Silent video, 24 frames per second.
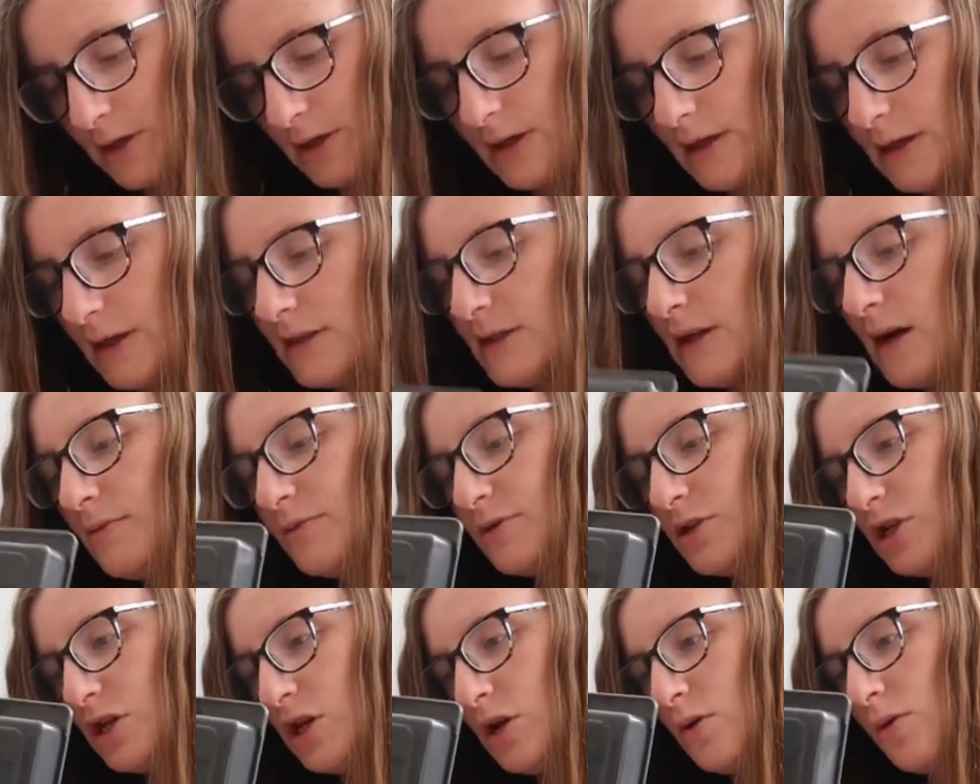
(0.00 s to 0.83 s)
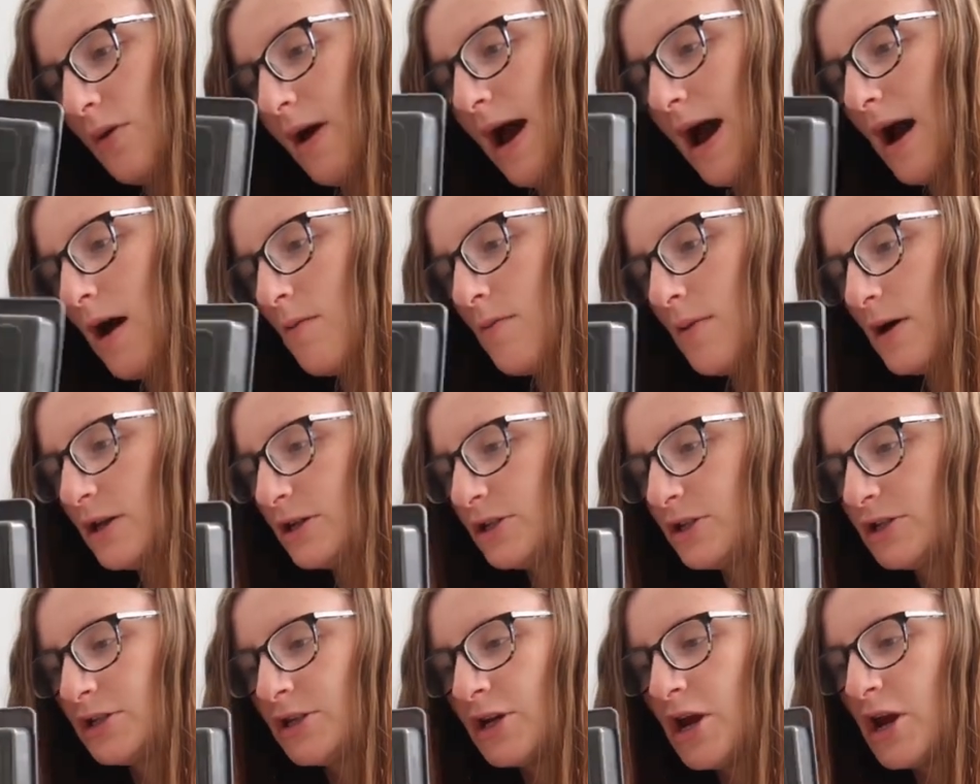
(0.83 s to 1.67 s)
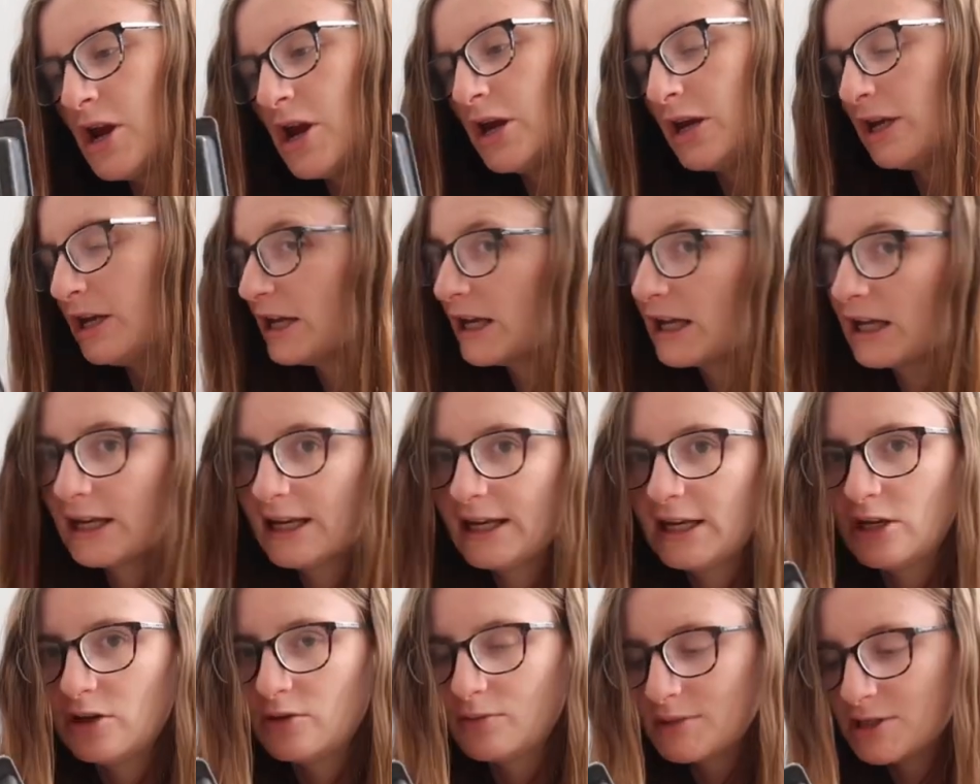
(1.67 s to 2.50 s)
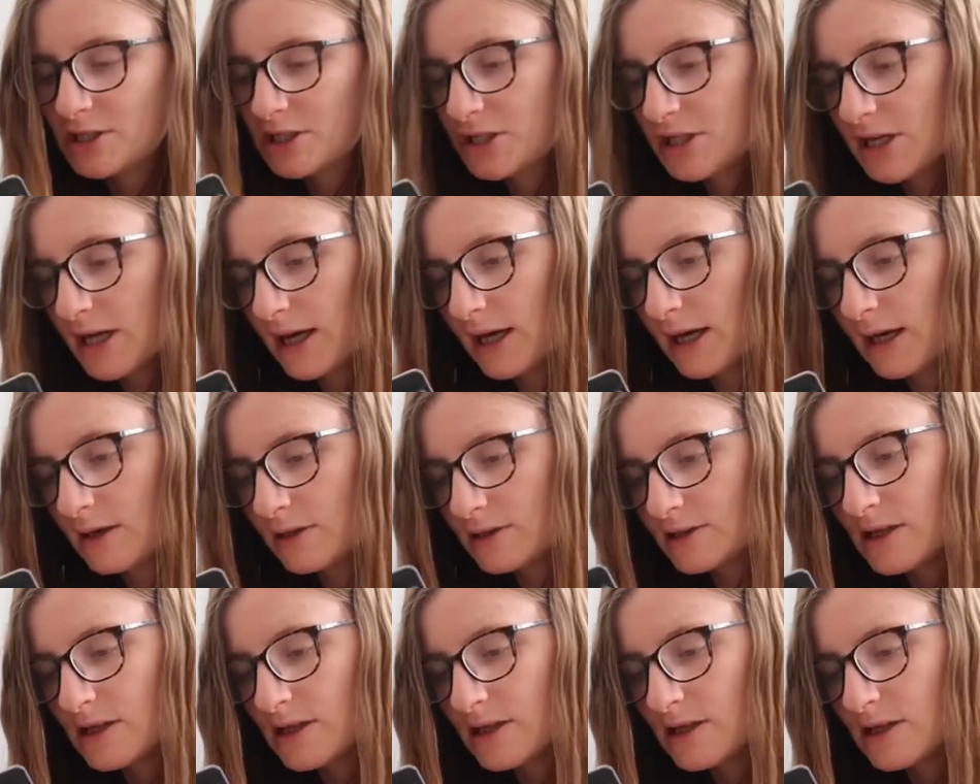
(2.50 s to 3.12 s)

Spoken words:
It's up to you how much you clean your machine.